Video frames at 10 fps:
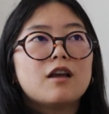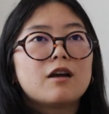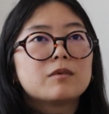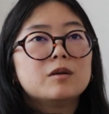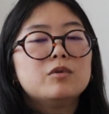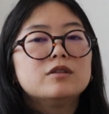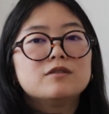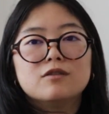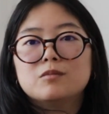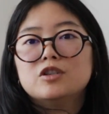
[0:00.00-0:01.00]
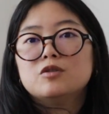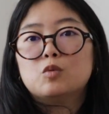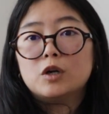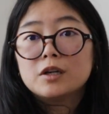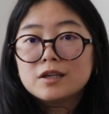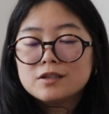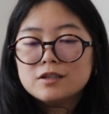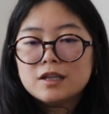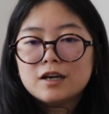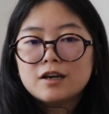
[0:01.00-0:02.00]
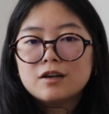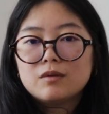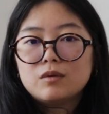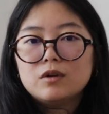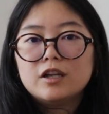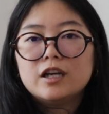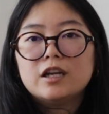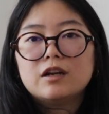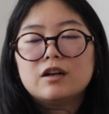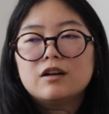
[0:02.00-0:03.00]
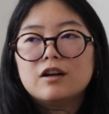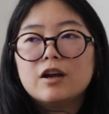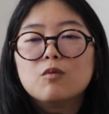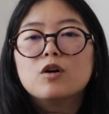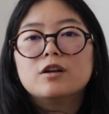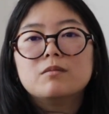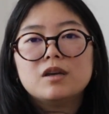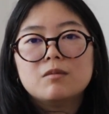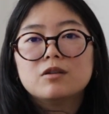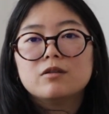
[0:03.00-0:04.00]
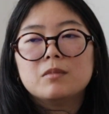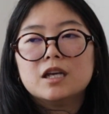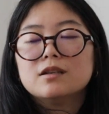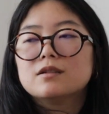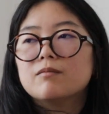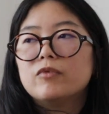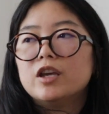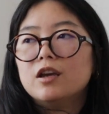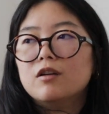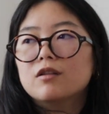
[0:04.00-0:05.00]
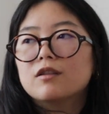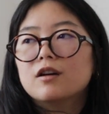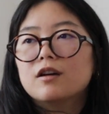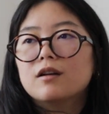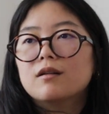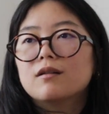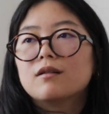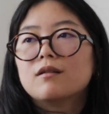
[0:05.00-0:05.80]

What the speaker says: I'm gonna put so much work into that. Well, I want to be able to make something that